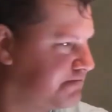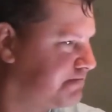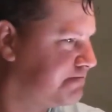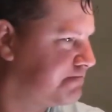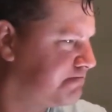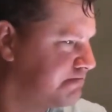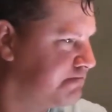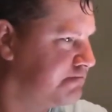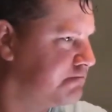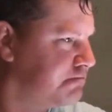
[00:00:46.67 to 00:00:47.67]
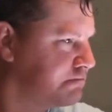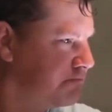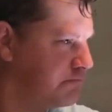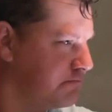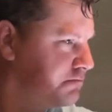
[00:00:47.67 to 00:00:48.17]

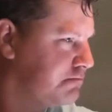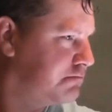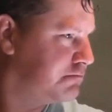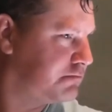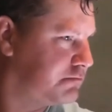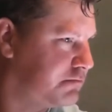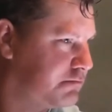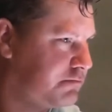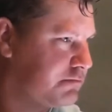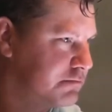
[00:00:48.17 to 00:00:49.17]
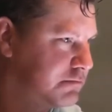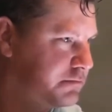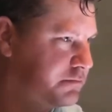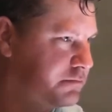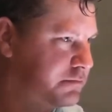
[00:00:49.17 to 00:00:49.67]

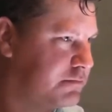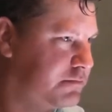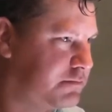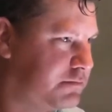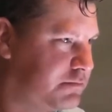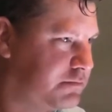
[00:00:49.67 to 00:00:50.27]
No one is speaking in this clip.